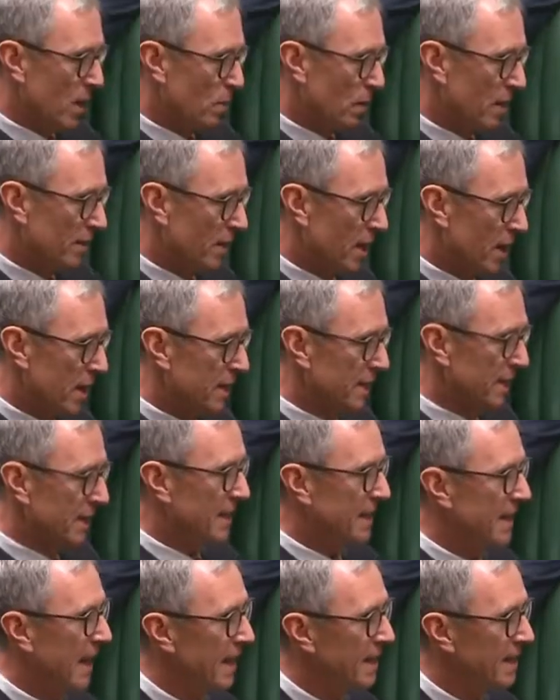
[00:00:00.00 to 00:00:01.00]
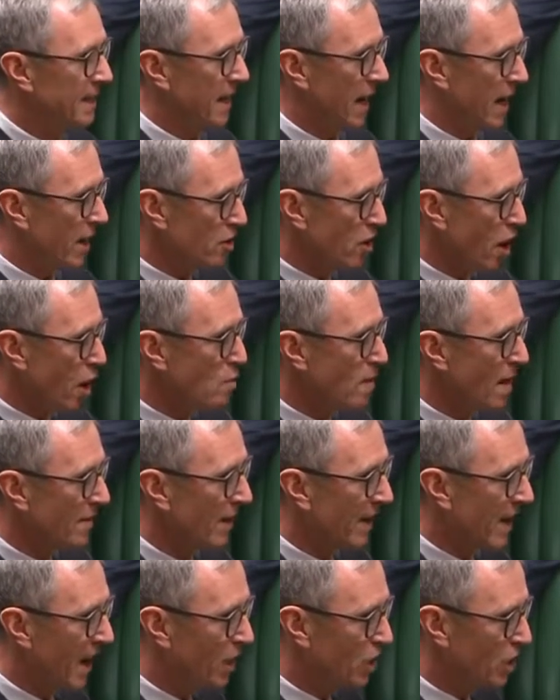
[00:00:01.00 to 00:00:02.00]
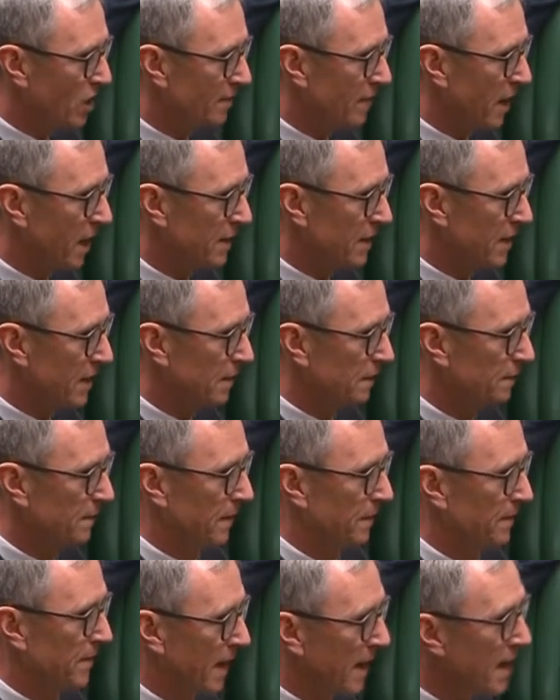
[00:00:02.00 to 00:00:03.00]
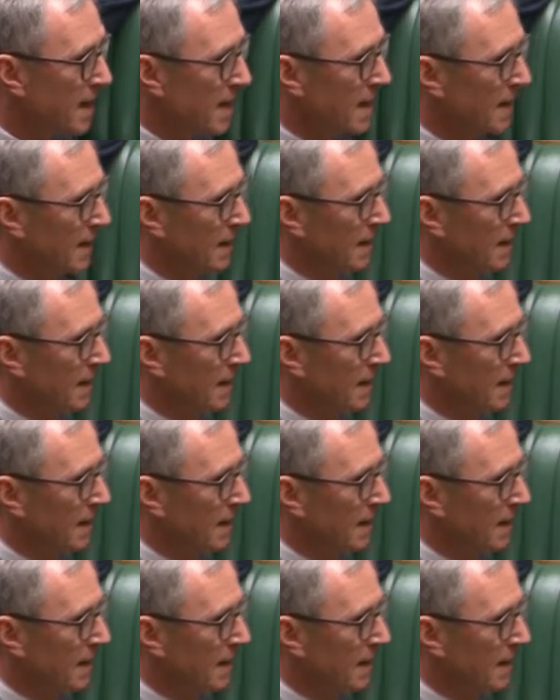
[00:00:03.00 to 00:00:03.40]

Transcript: He will have heard her today saying no revocation of Article 50